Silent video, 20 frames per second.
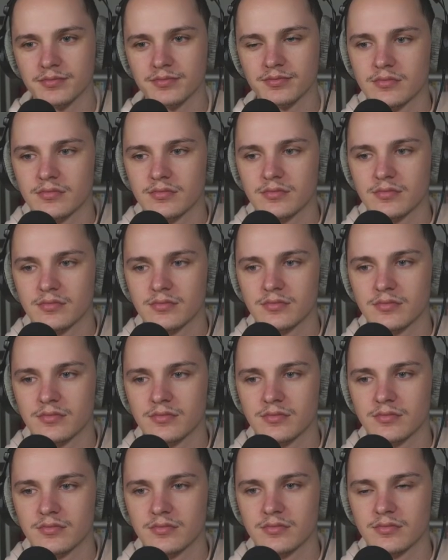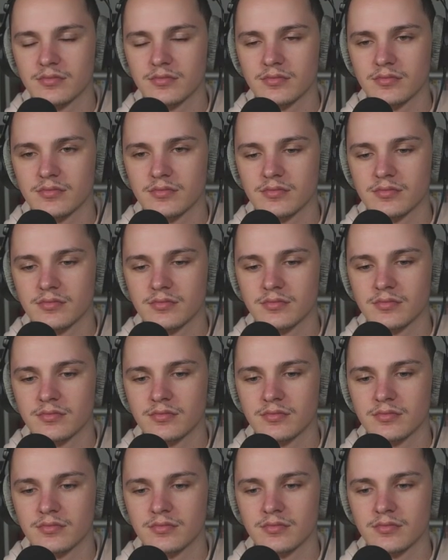
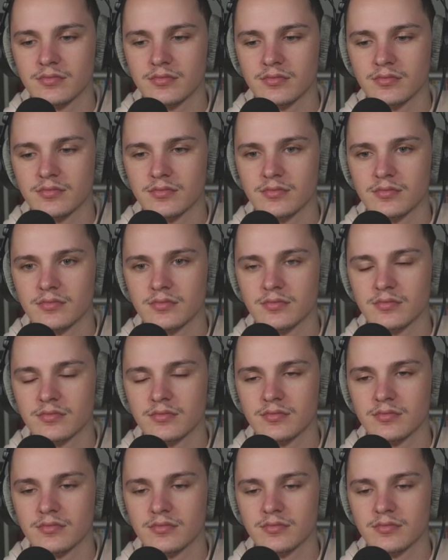No one is speaking in this clip.